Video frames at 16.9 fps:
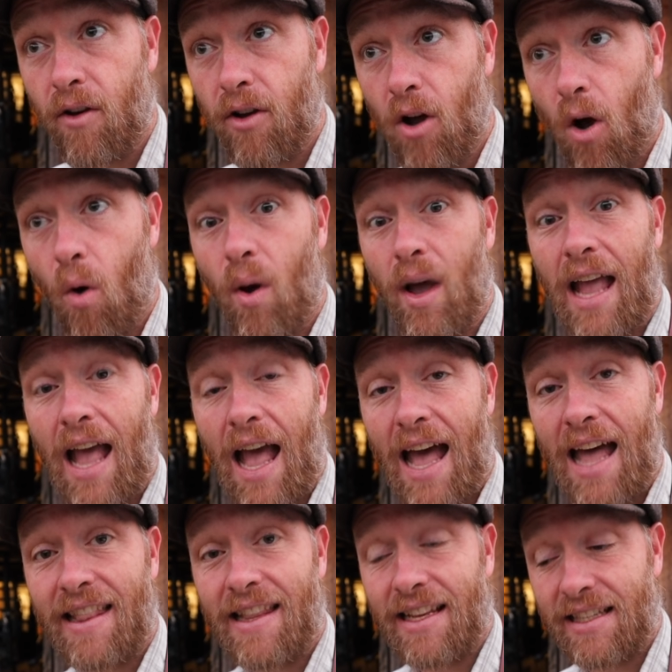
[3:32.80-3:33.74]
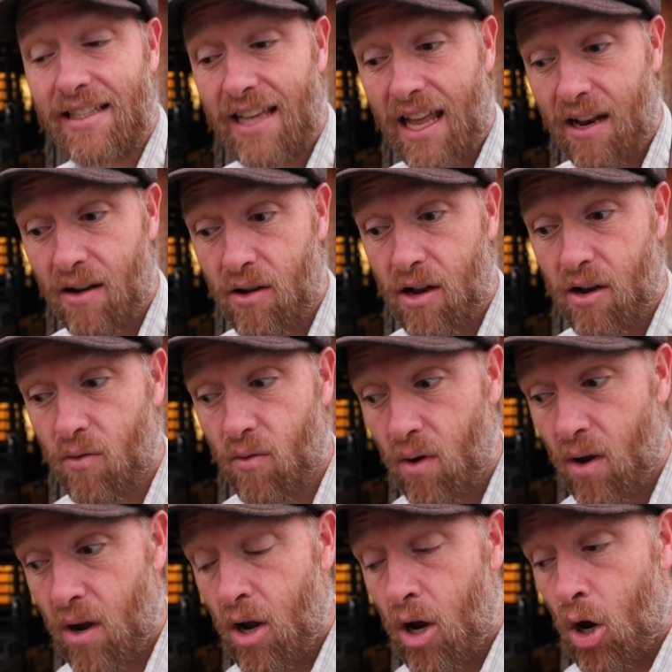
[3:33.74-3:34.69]
going at this at a, in
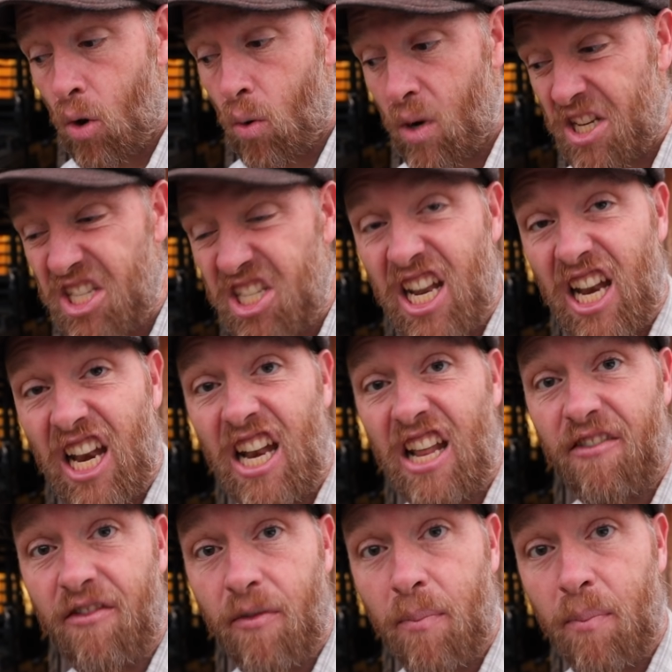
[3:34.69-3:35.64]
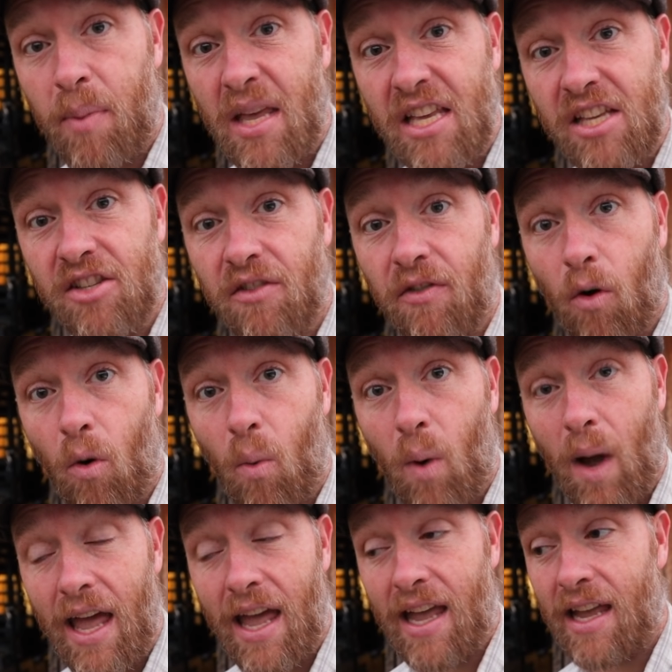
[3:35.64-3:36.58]
a regenerative, peaceful
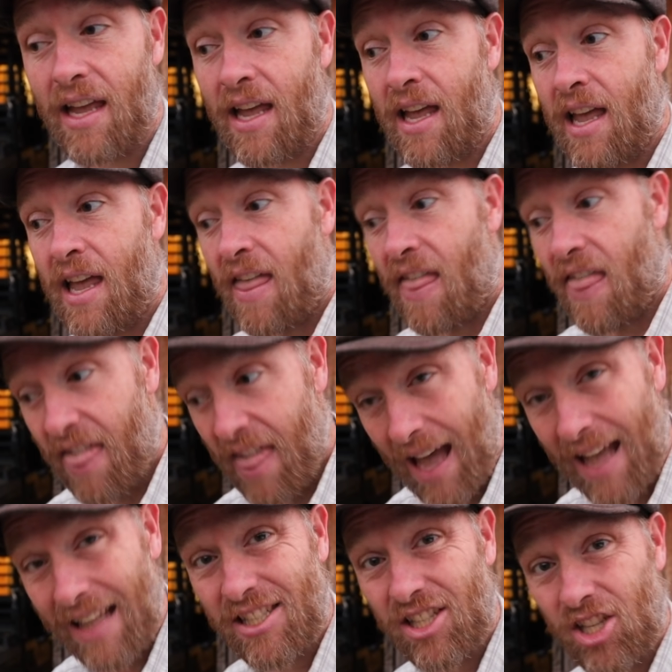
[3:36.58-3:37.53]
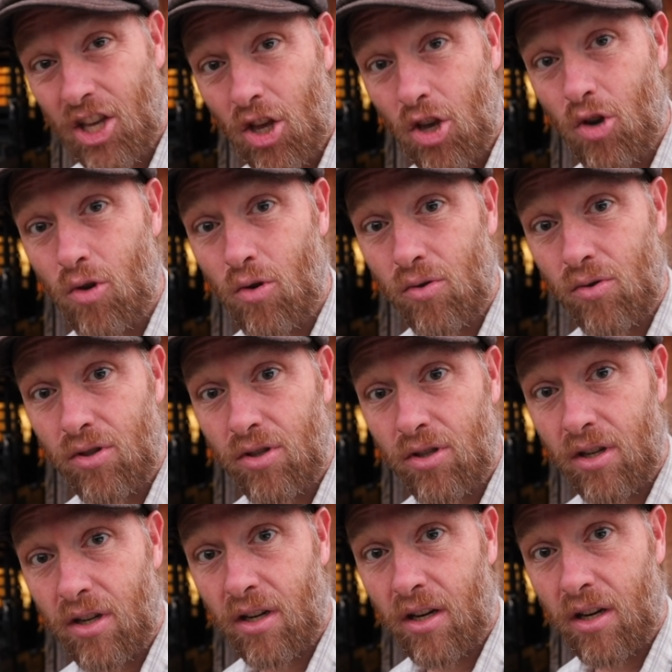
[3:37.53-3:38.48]
way. That's huge.